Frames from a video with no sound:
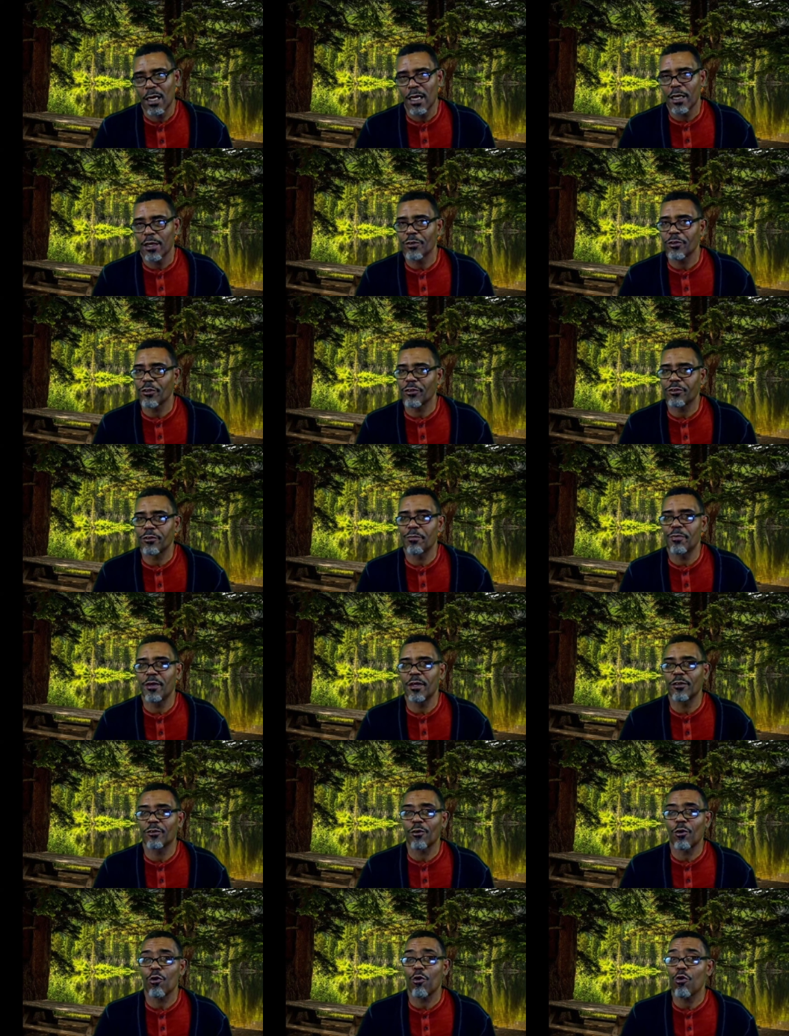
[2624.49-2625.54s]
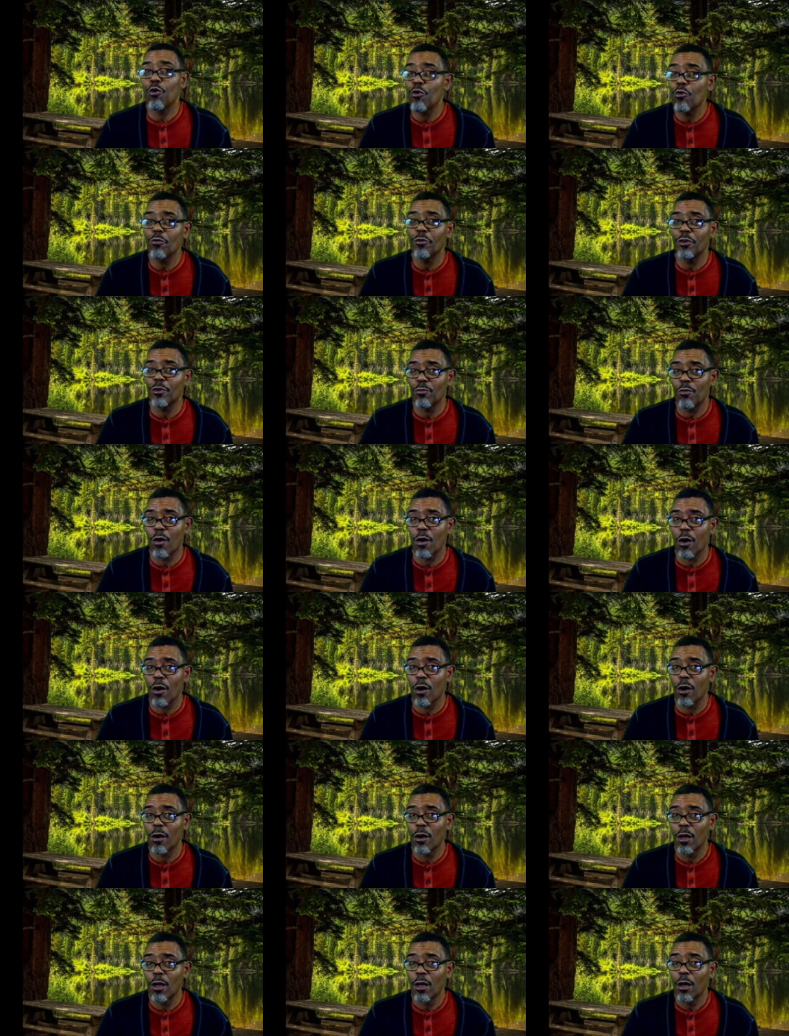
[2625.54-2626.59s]
It just depends on who you
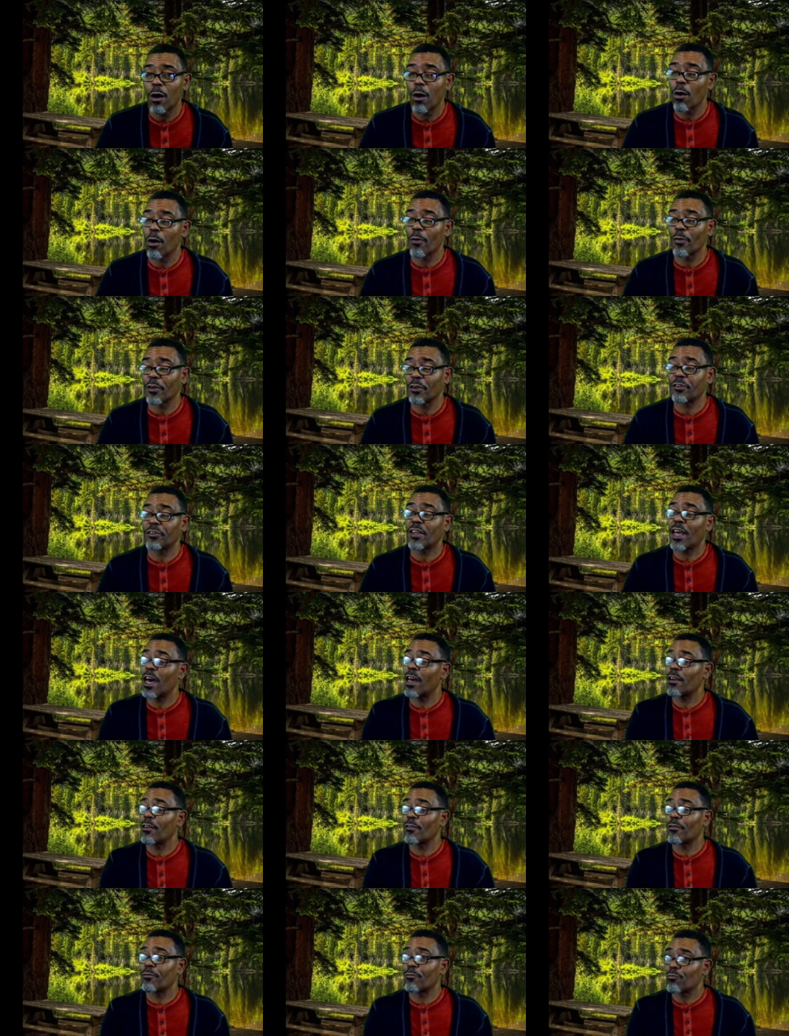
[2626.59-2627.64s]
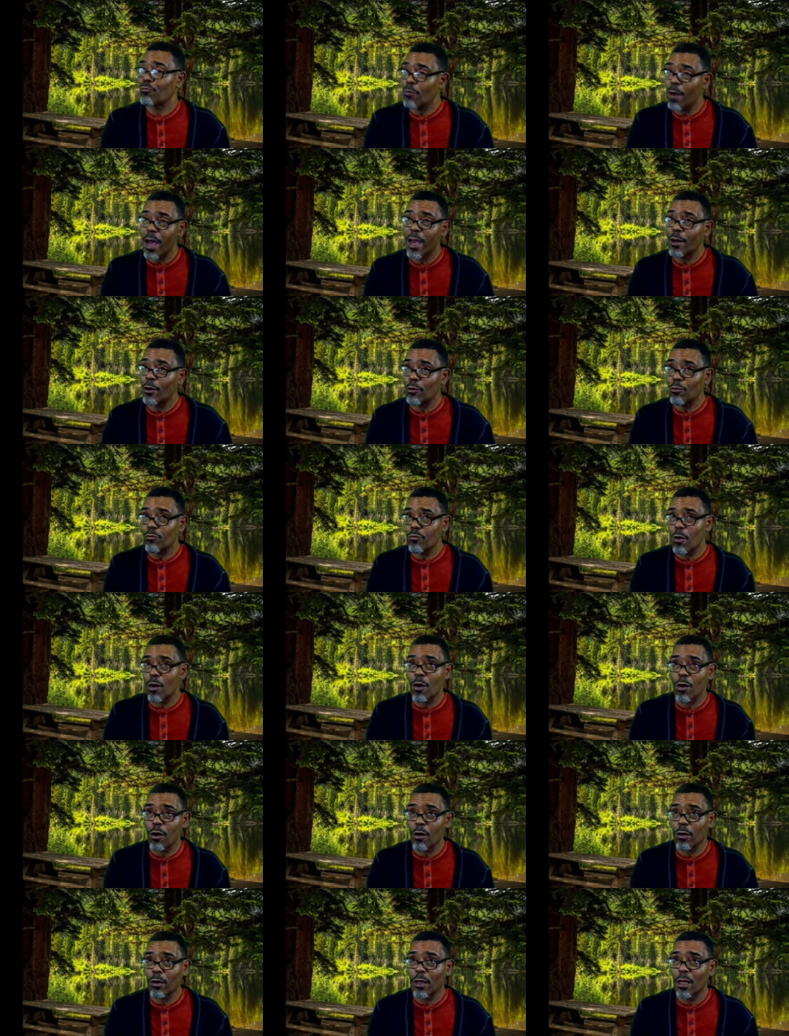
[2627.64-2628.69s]
are, on the side of right or
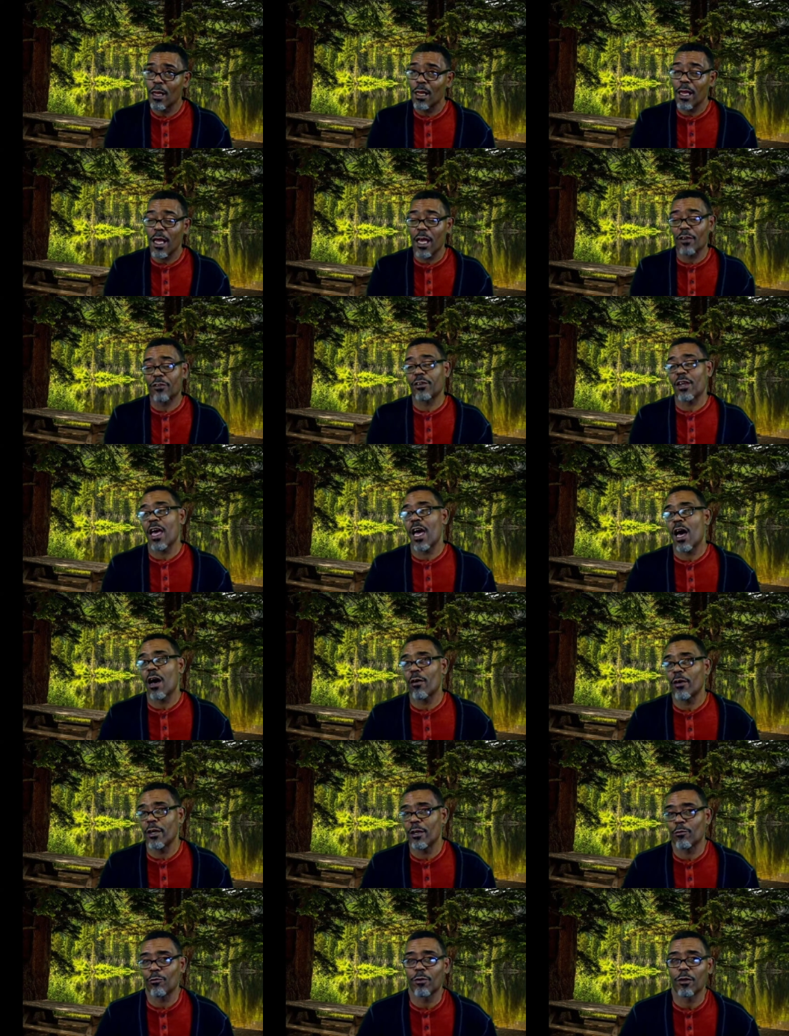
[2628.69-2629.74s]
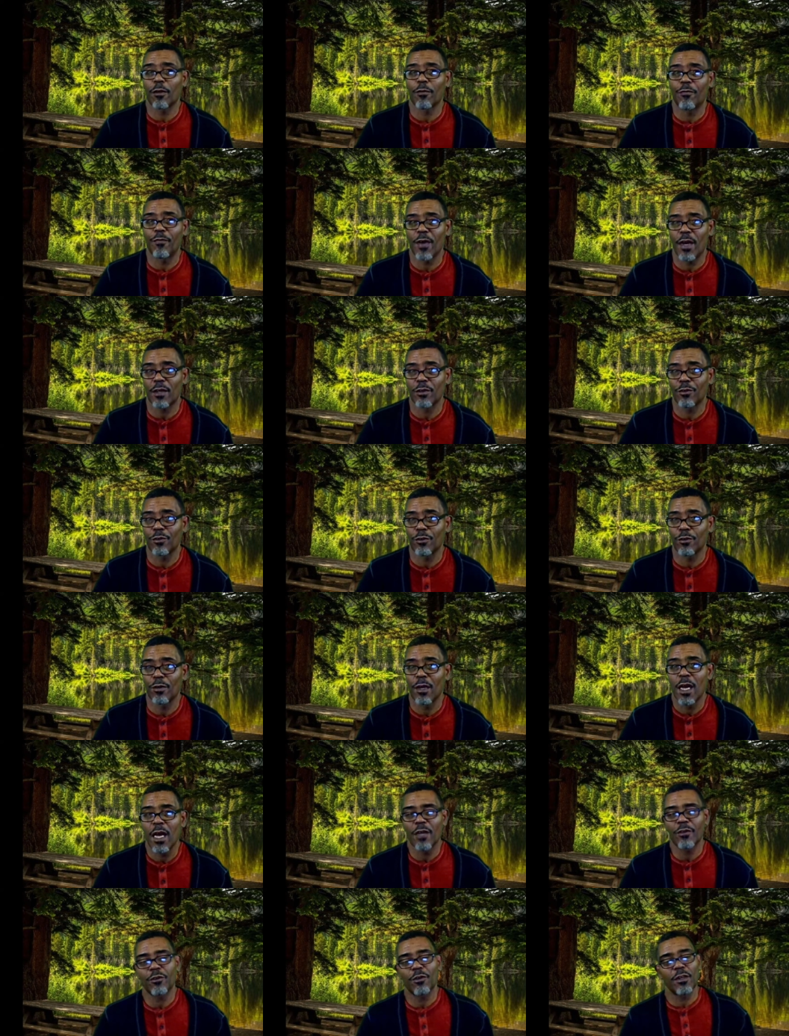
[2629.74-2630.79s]
wrong as to how it will affect you.
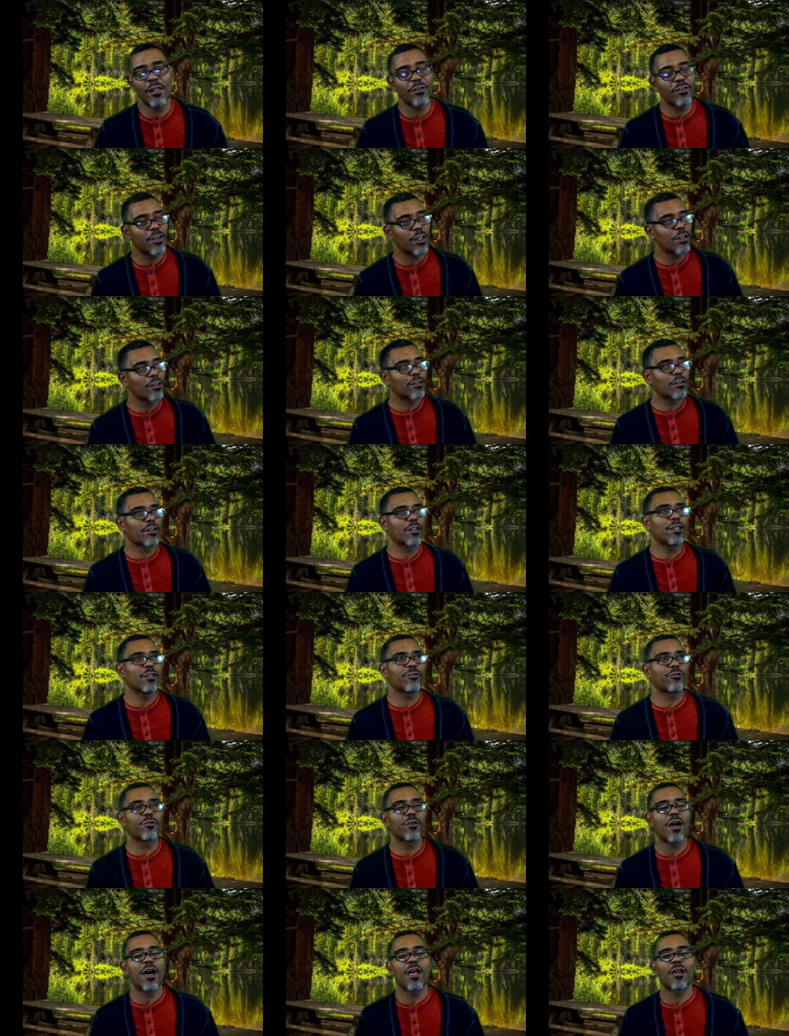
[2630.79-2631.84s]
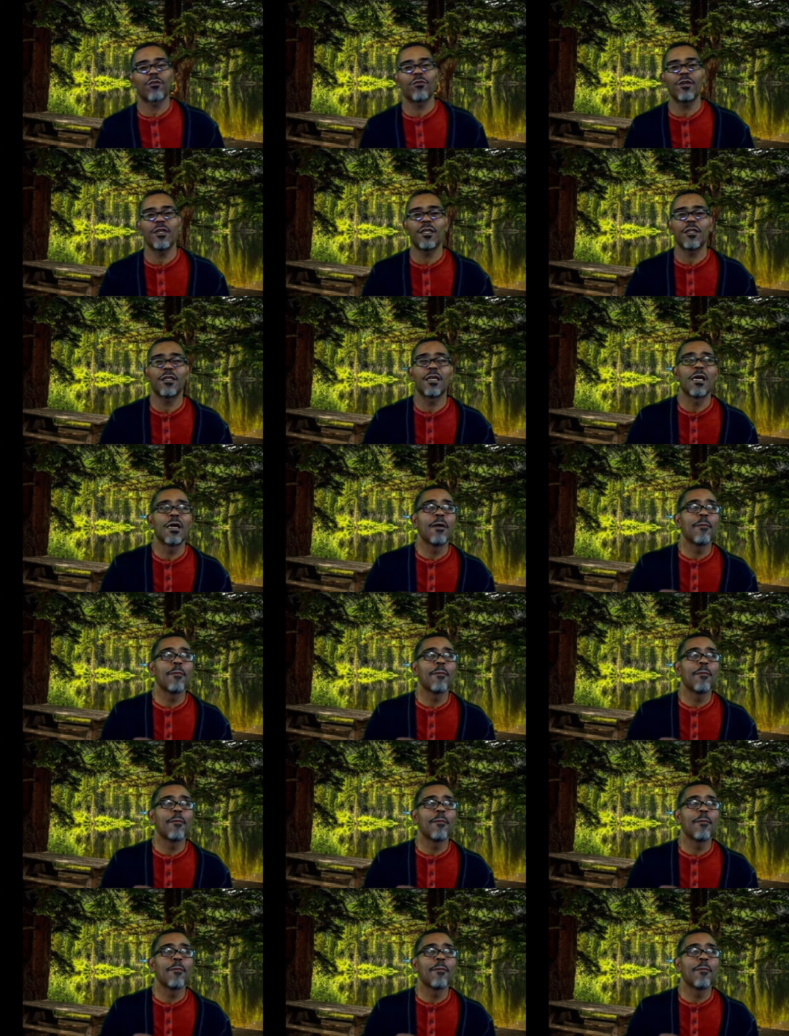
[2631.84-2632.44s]
And so let's get into the history of Halloween.